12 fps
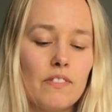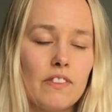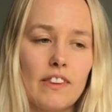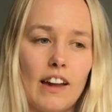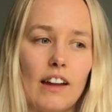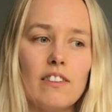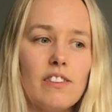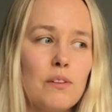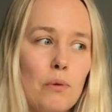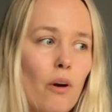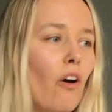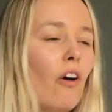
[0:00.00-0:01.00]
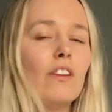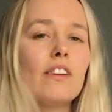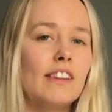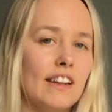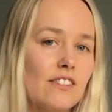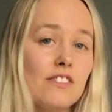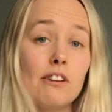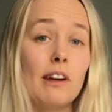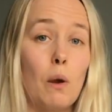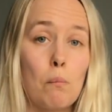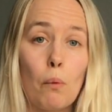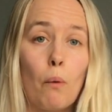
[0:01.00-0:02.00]
that the world needs to
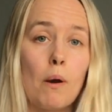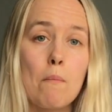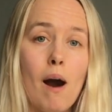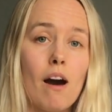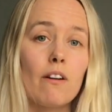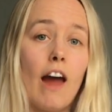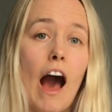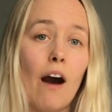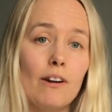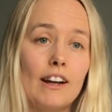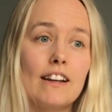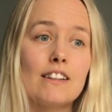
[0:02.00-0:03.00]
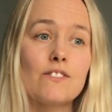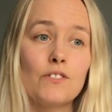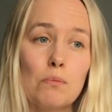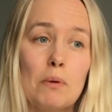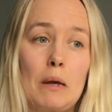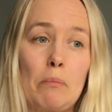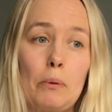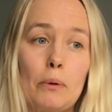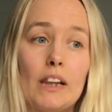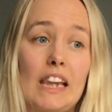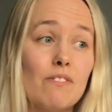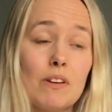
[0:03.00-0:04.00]
hear more about how it is for
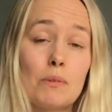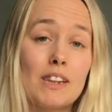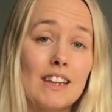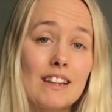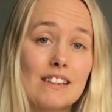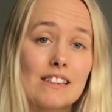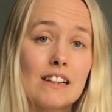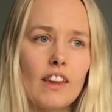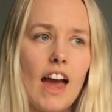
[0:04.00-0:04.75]
people living with this.